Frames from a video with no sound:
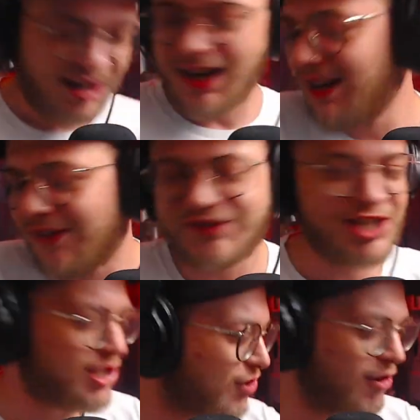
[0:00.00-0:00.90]
I love
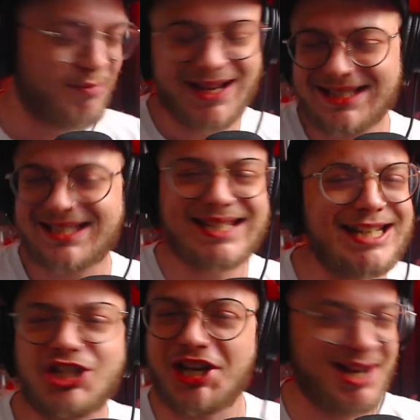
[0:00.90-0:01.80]
this song, man.
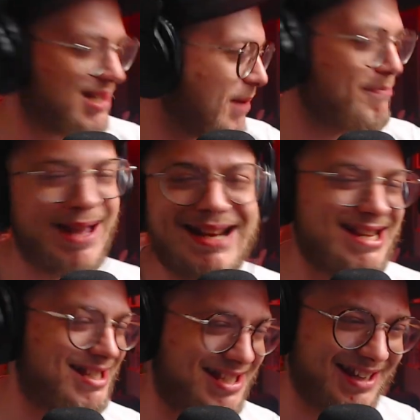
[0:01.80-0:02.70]
CG is a
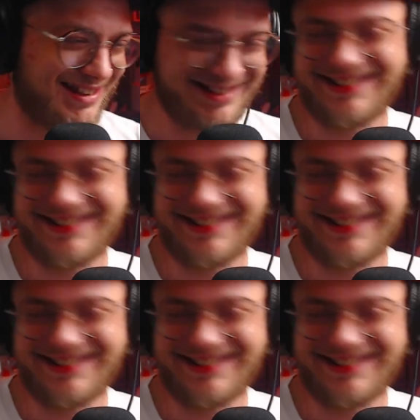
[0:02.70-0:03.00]
menace